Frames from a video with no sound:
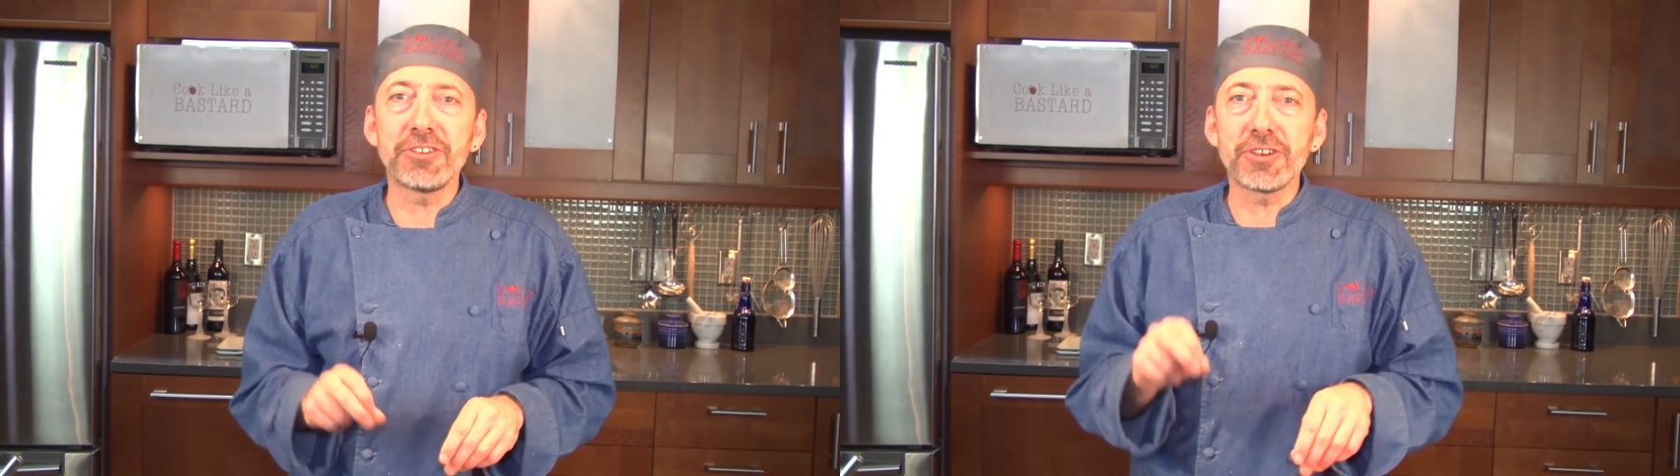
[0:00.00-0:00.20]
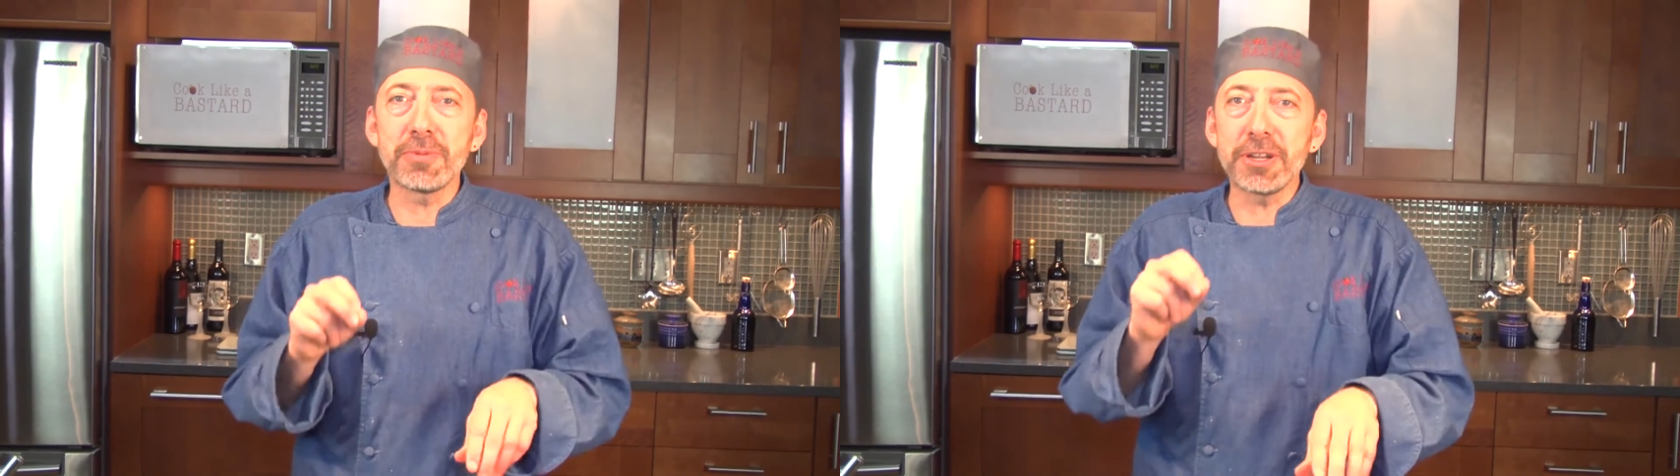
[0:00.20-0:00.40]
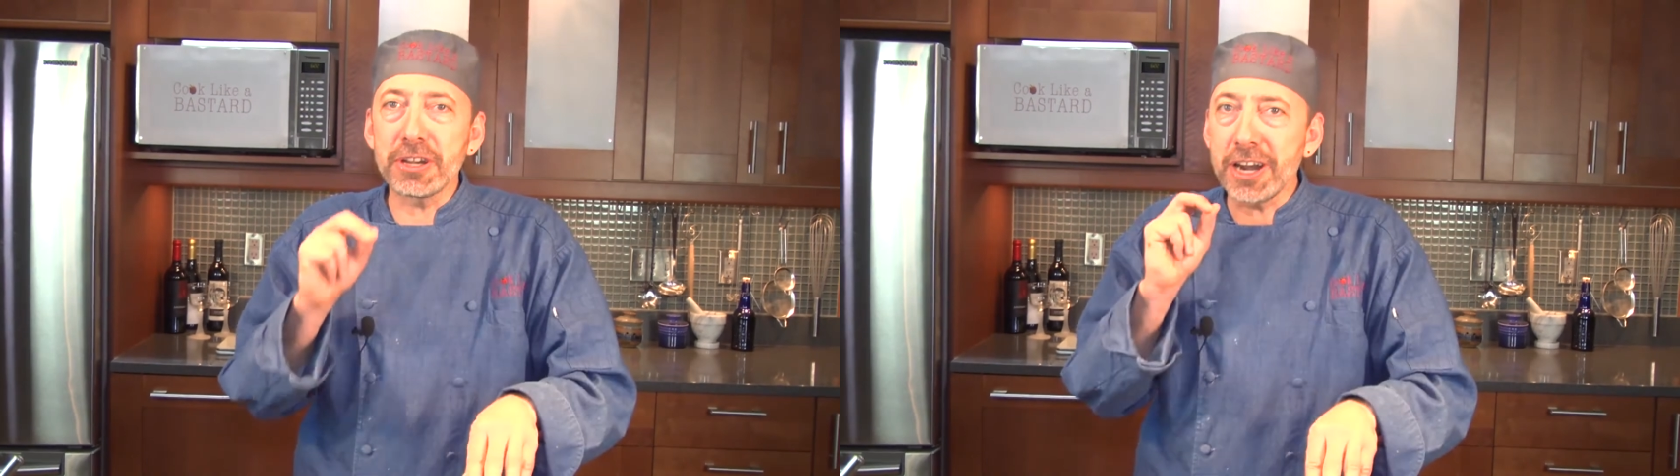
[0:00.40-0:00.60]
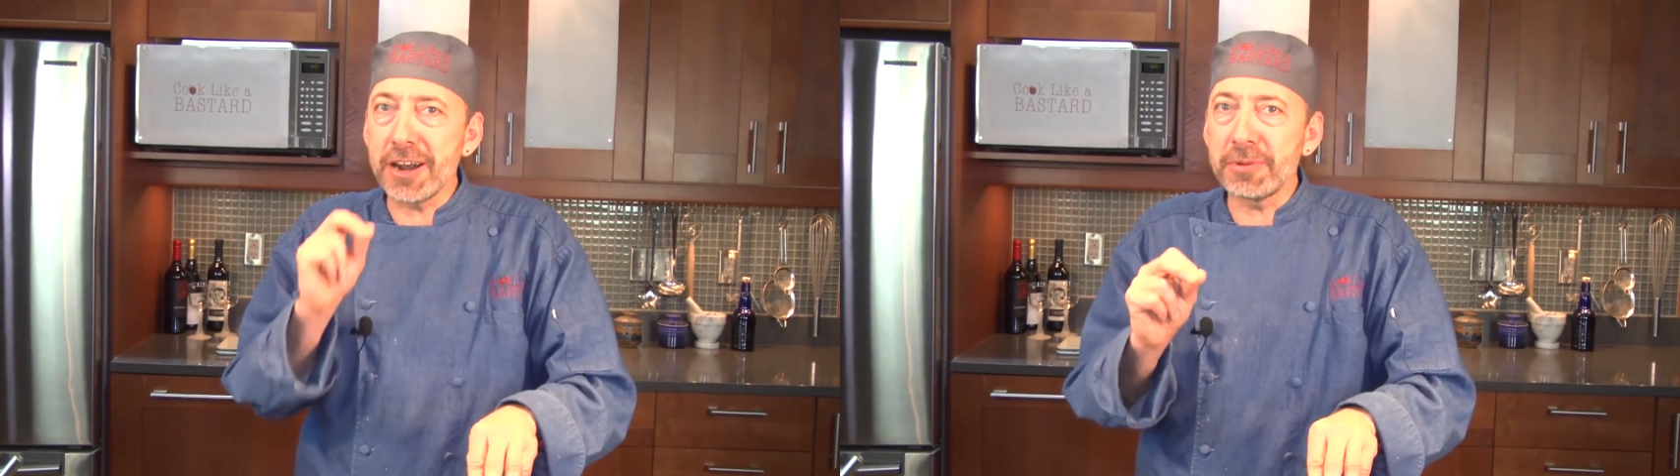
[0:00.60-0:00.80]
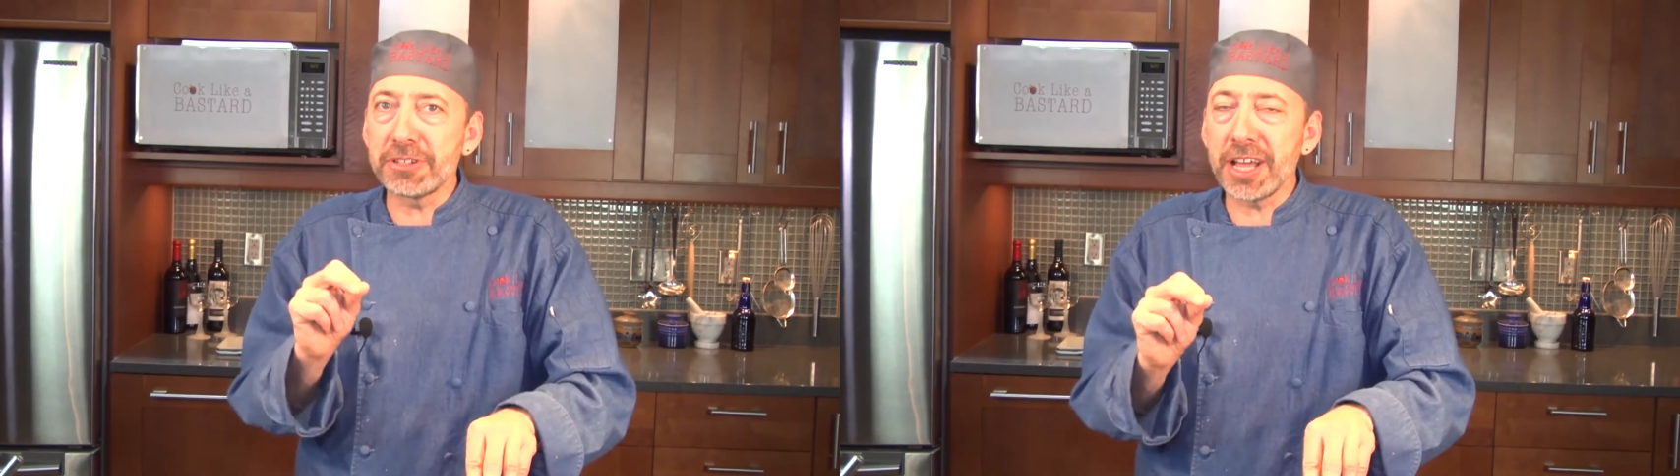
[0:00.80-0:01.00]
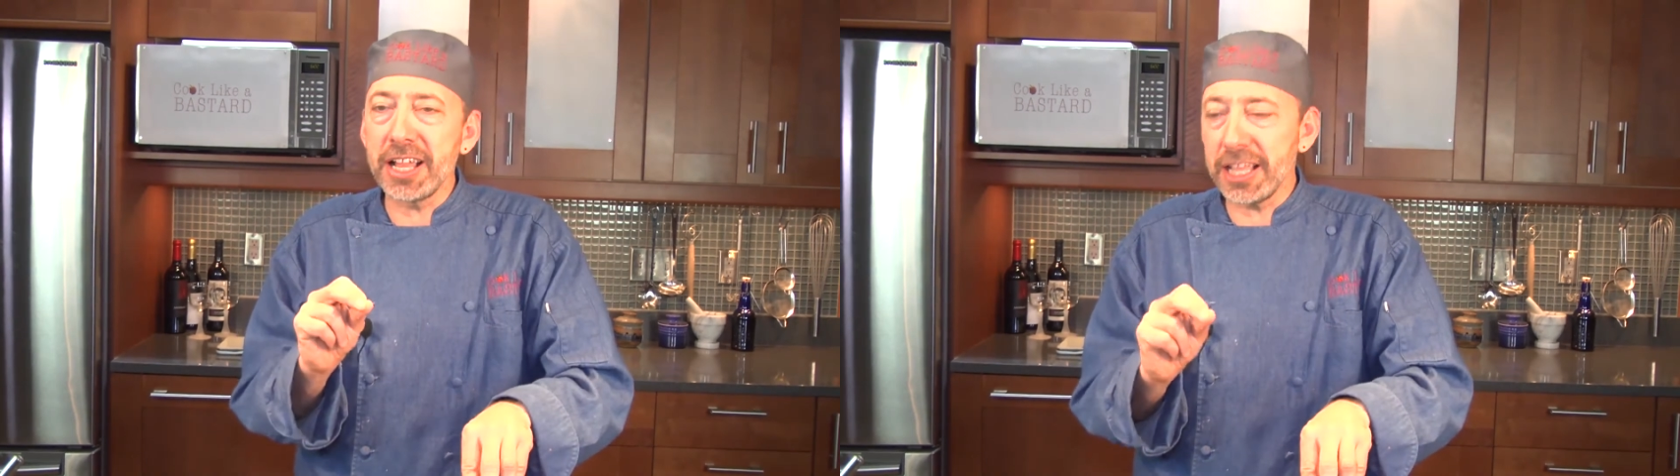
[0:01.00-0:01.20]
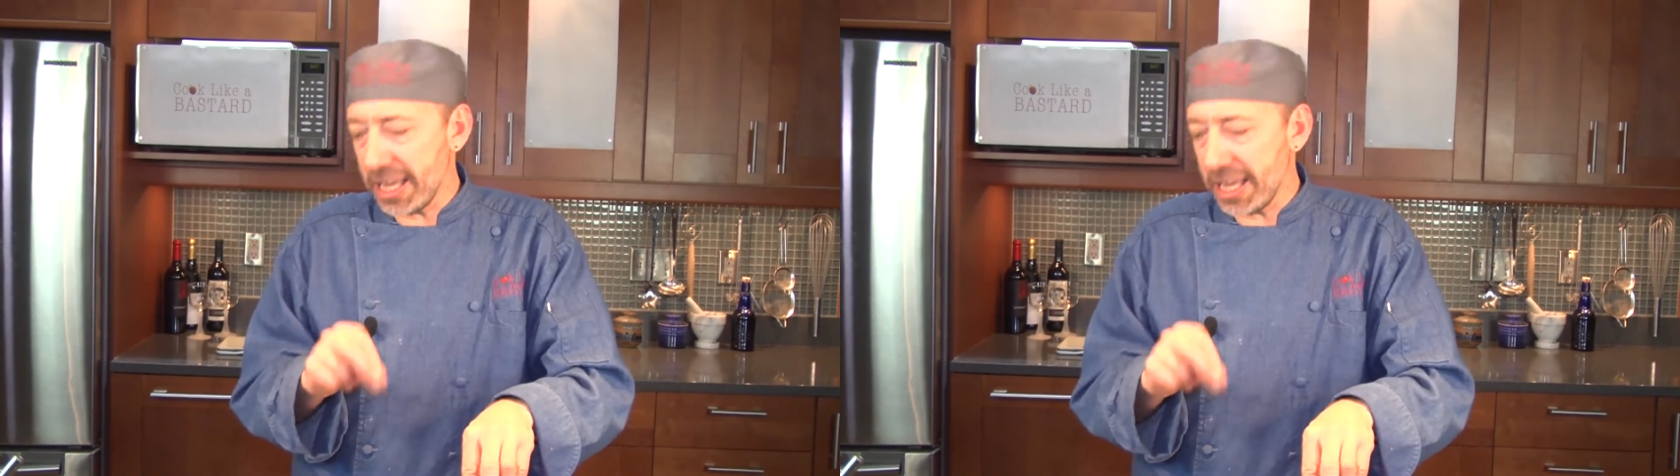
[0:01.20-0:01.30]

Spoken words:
you're going to put your garam masala